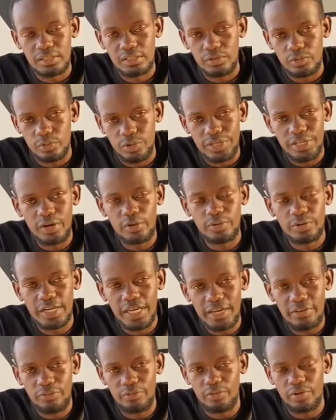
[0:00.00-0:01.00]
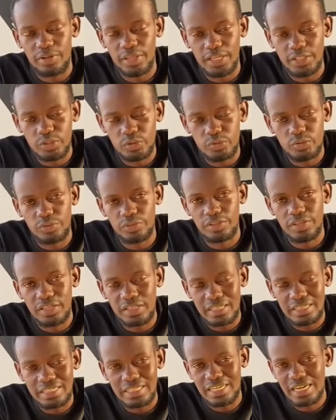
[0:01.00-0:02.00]
Write down everyone that you think
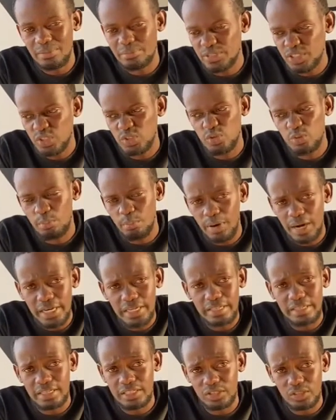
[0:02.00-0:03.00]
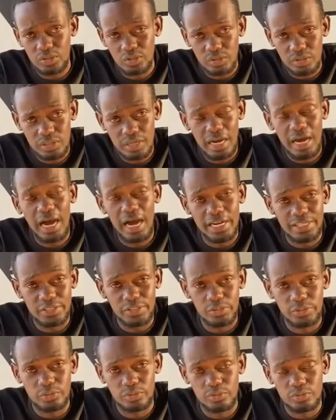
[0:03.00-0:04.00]
that comes in your mind that
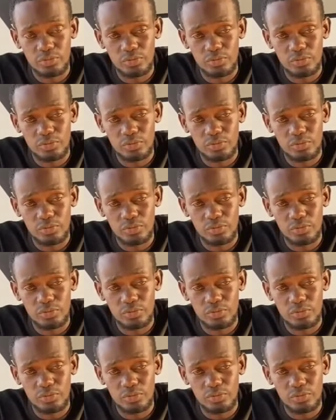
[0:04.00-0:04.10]
hurt you